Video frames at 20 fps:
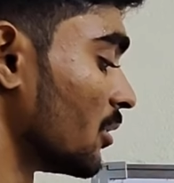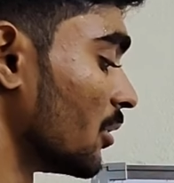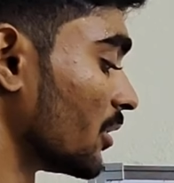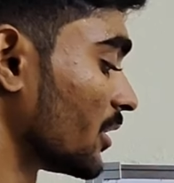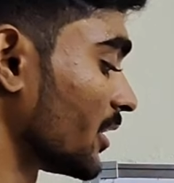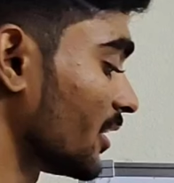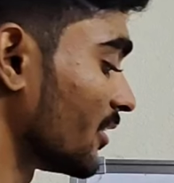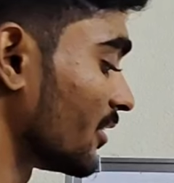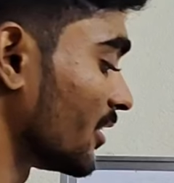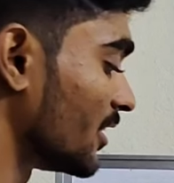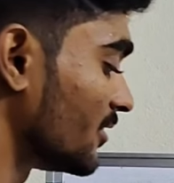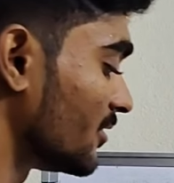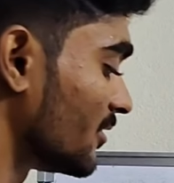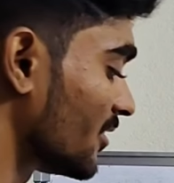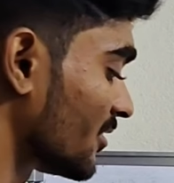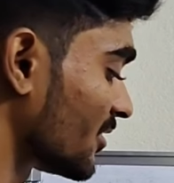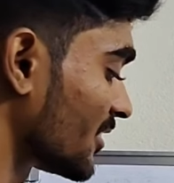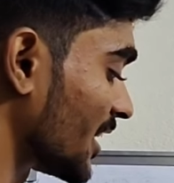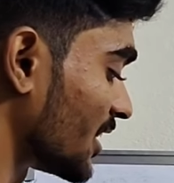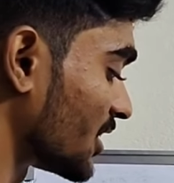Okay, in
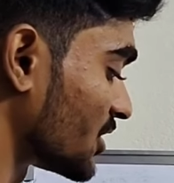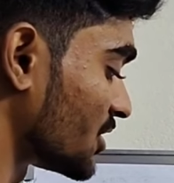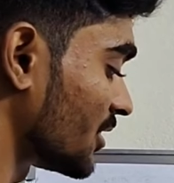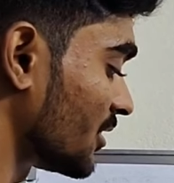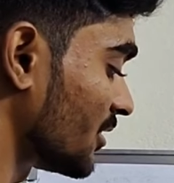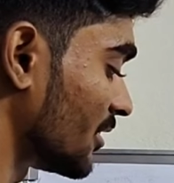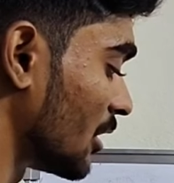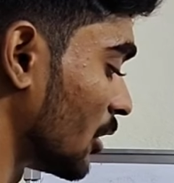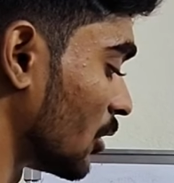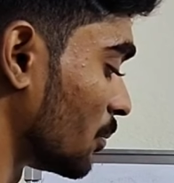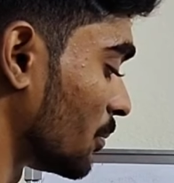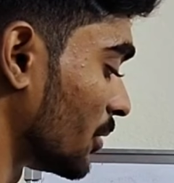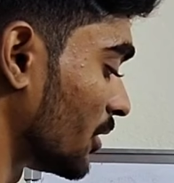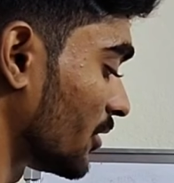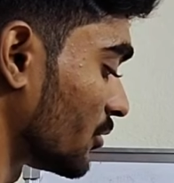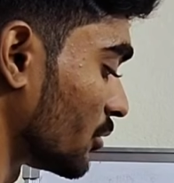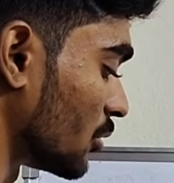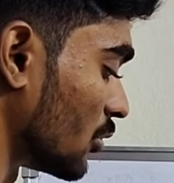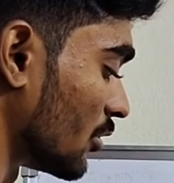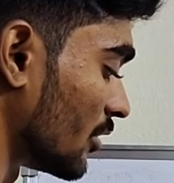this connection the
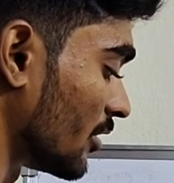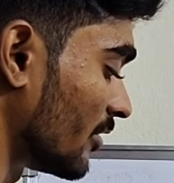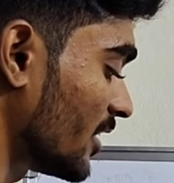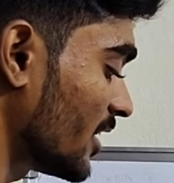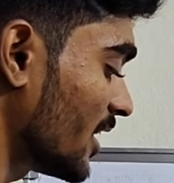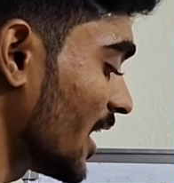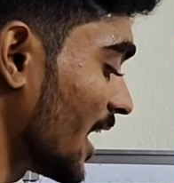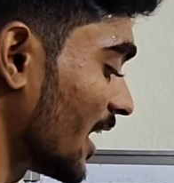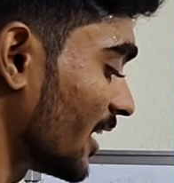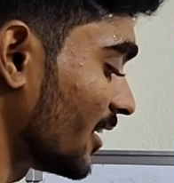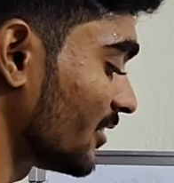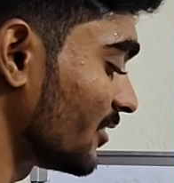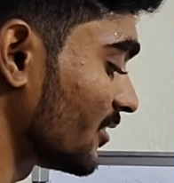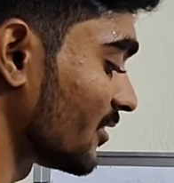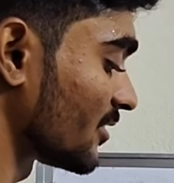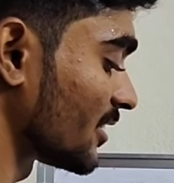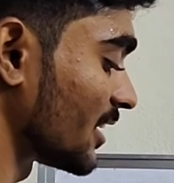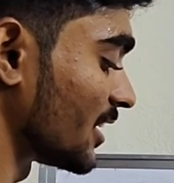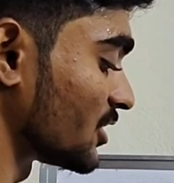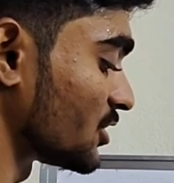output is O11, and in
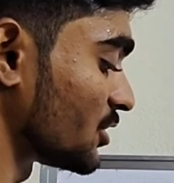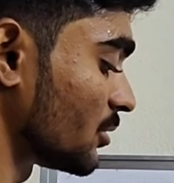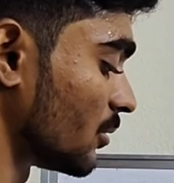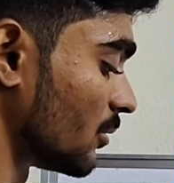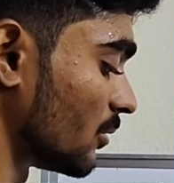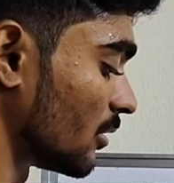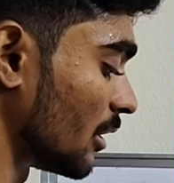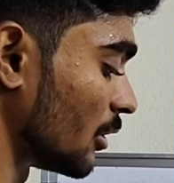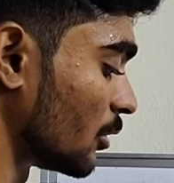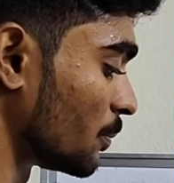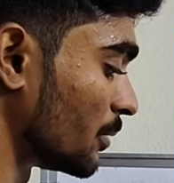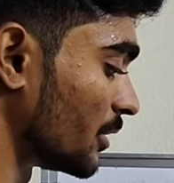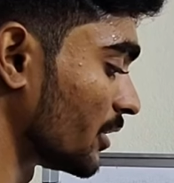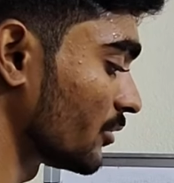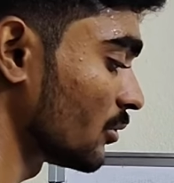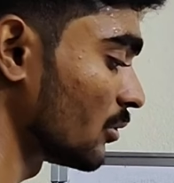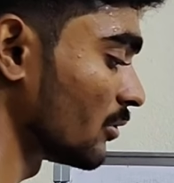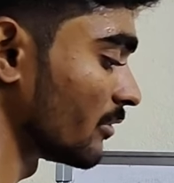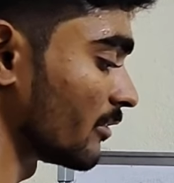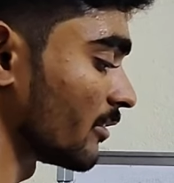this connection output
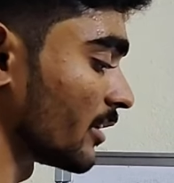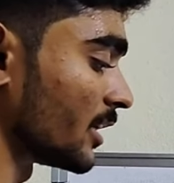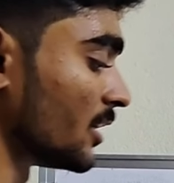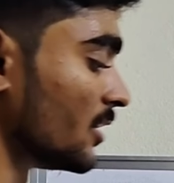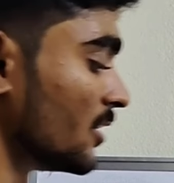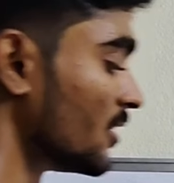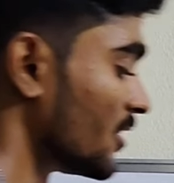is O11.